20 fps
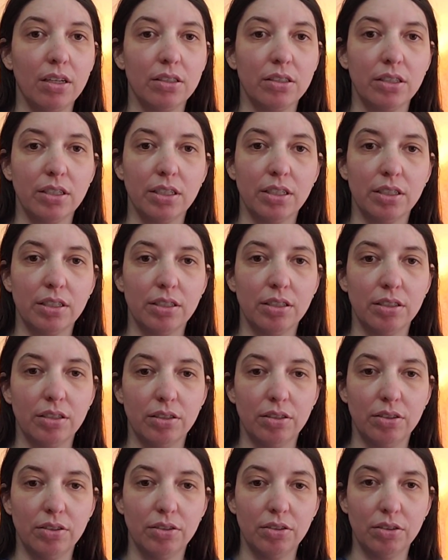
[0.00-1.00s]

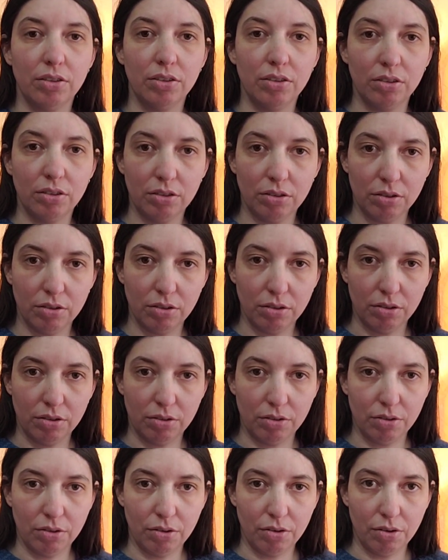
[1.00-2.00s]
The
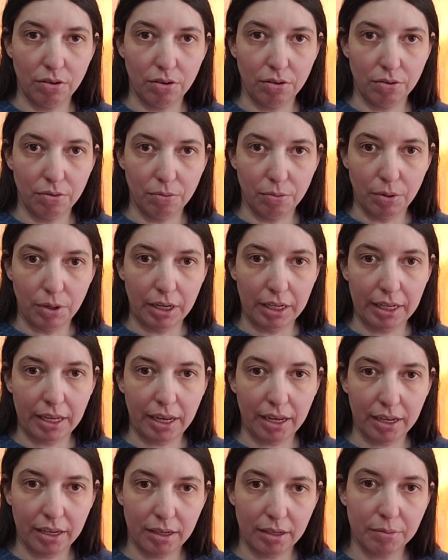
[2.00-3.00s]
one
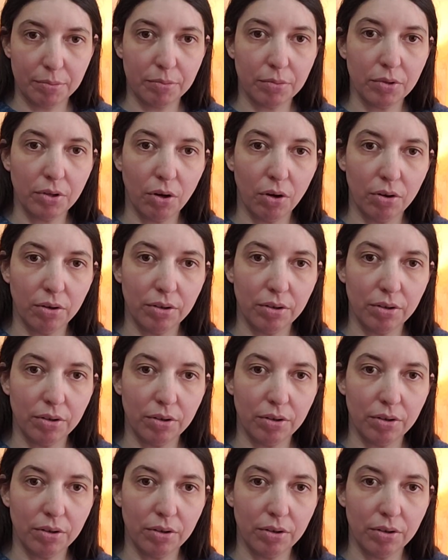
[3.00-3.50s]
I'm